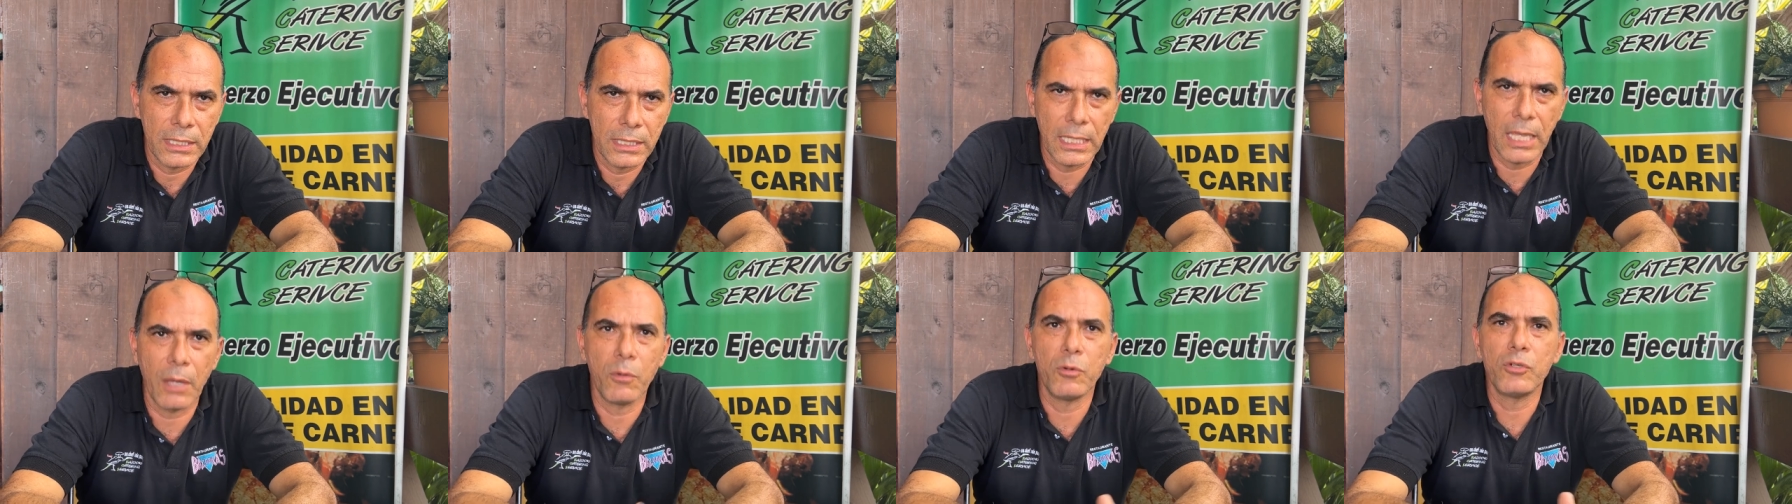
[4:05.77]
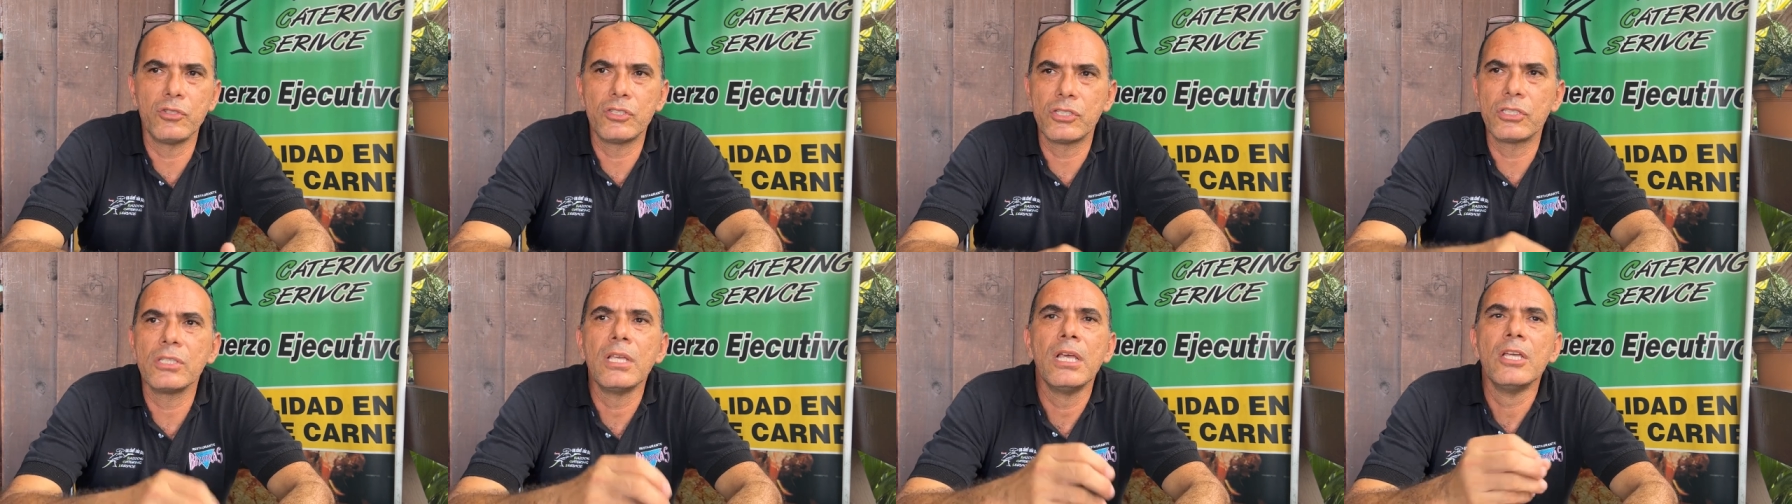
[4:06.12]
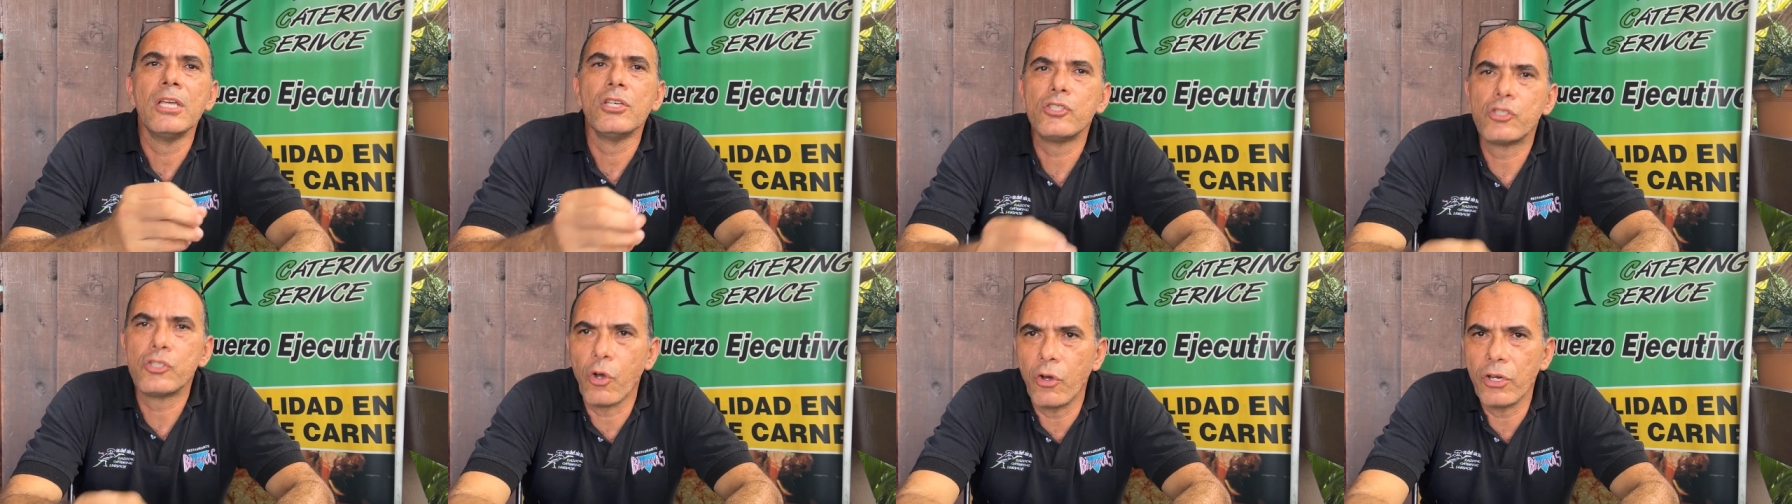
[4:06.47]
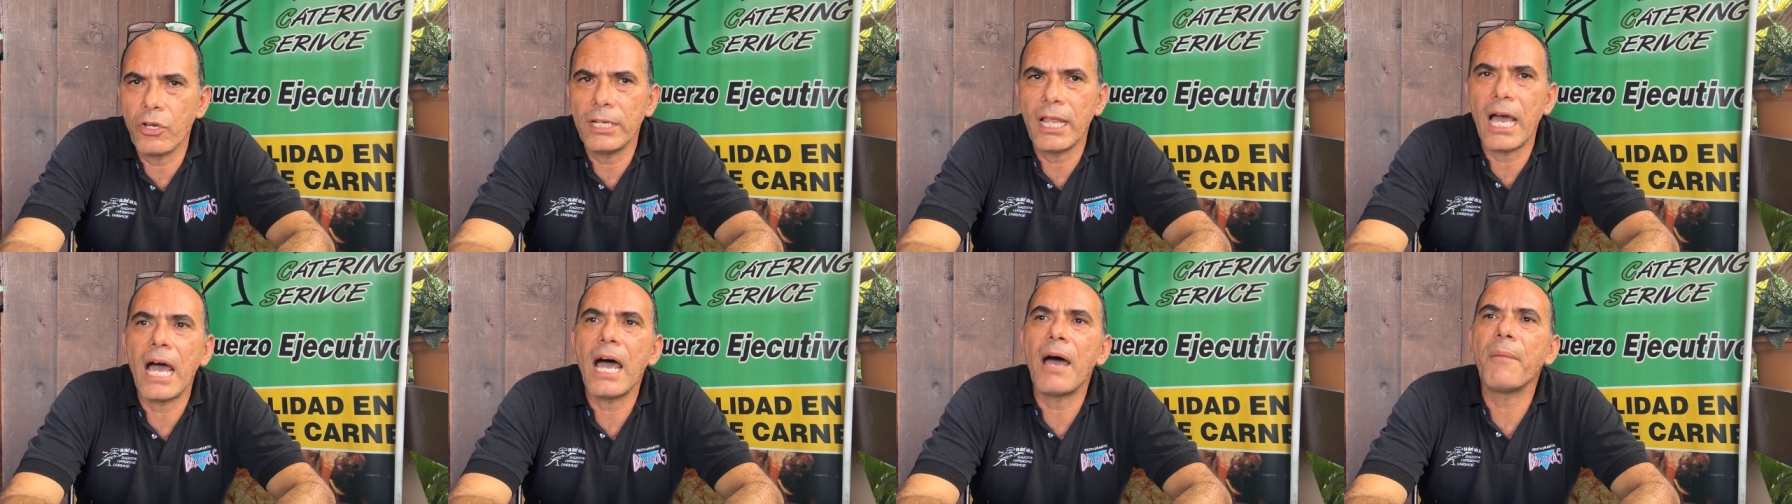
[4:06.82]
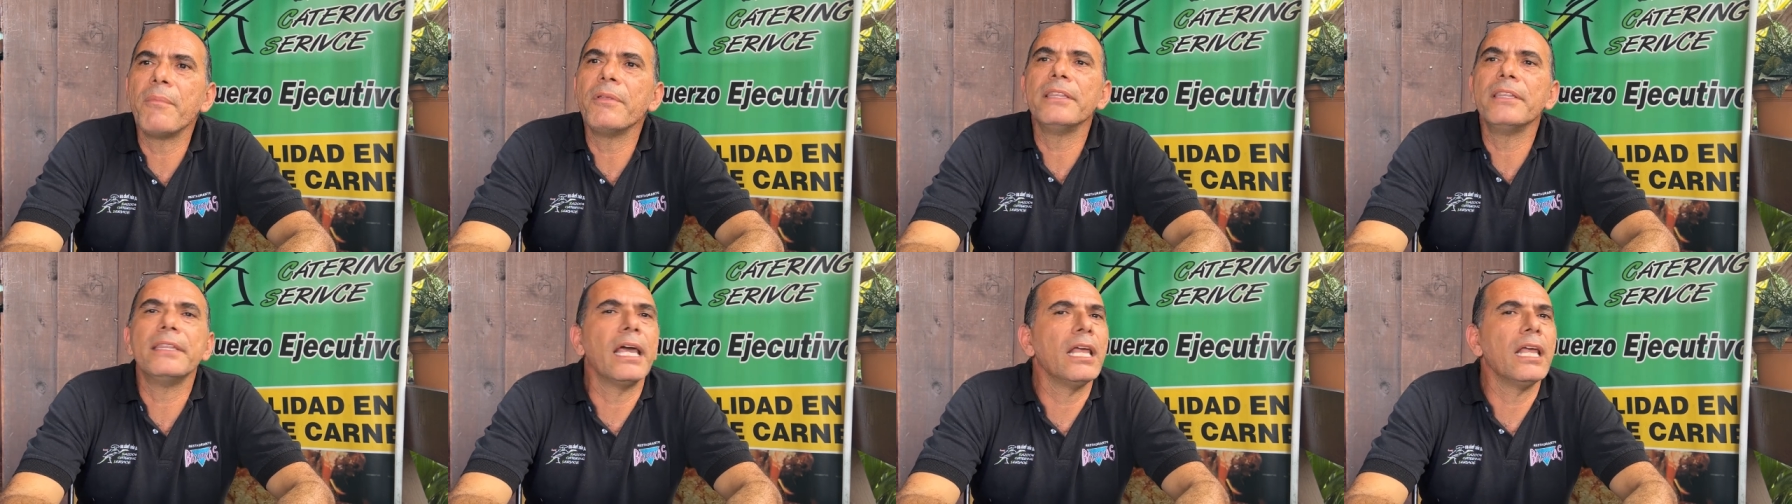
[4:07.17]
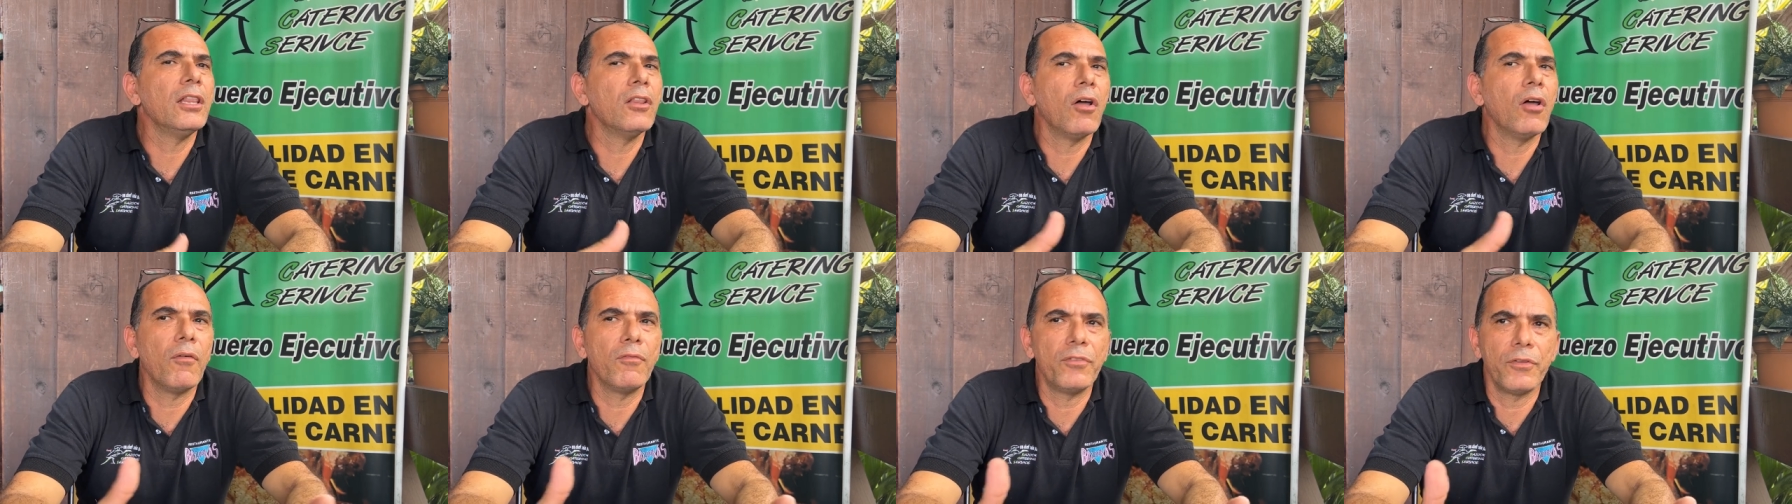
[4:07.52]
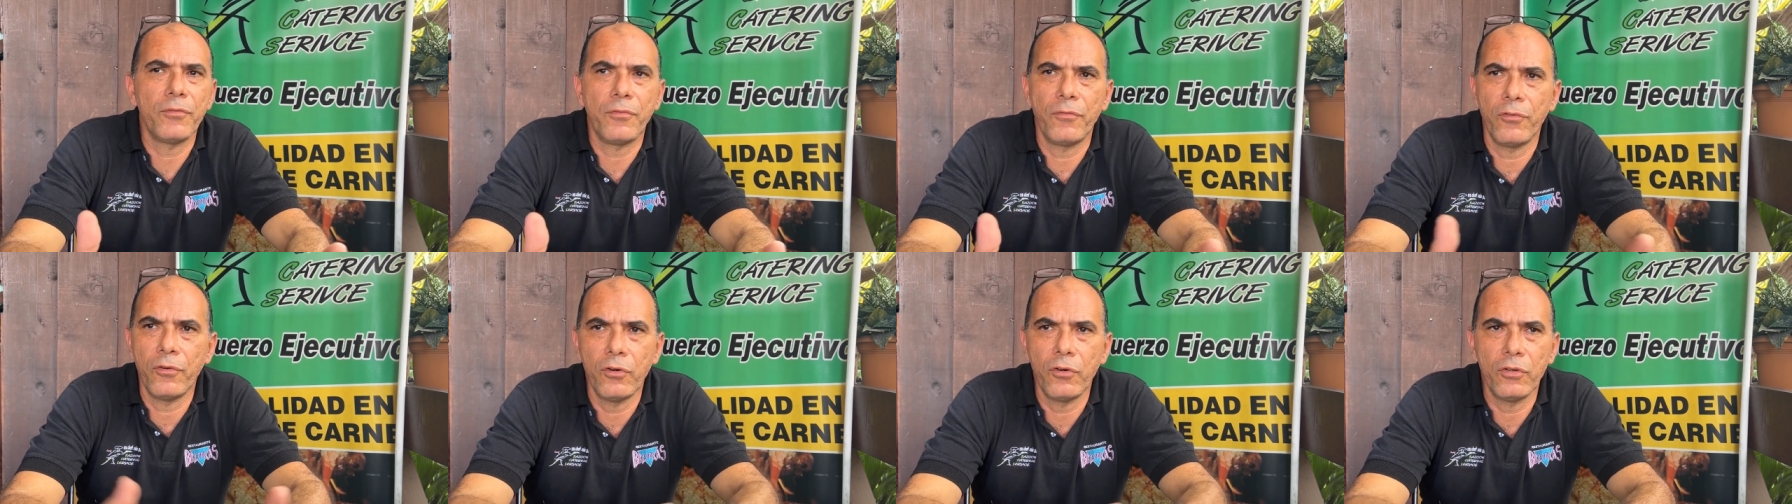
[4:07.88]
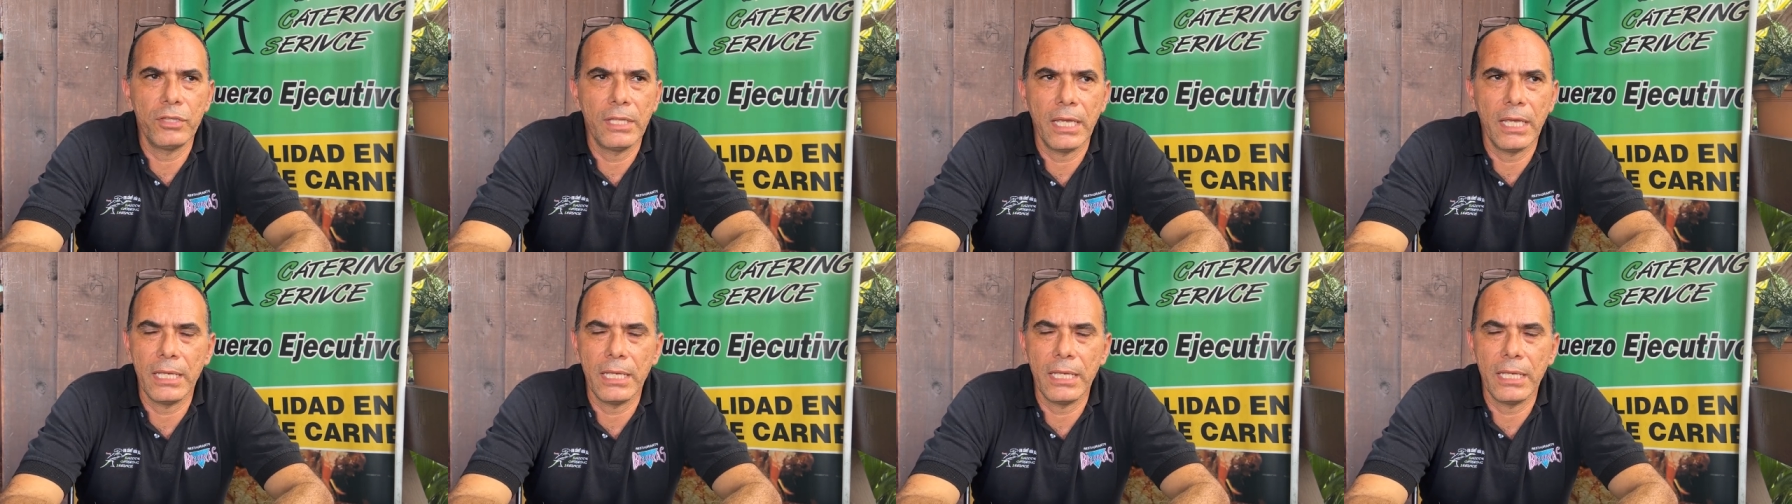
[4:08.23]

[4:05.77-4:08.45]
they was showing up and they love the food.